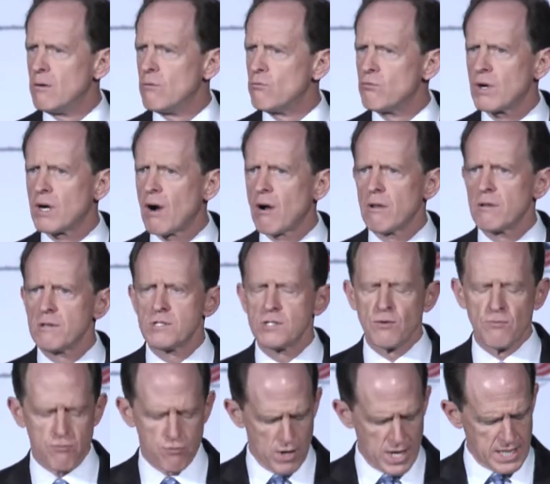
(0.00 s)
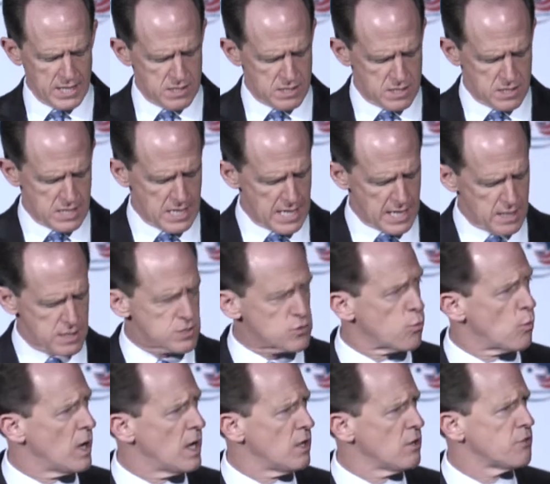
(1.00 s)
Regardless of race, sex,
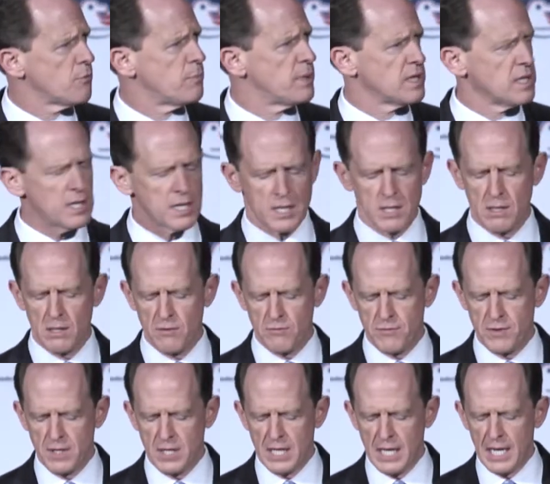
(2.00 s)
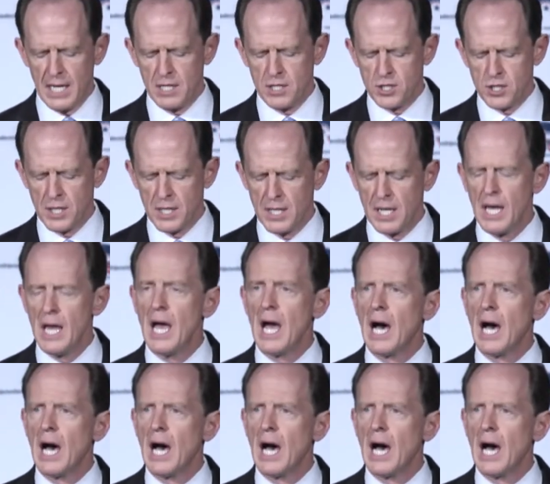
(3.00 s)
wealth, political affiliation,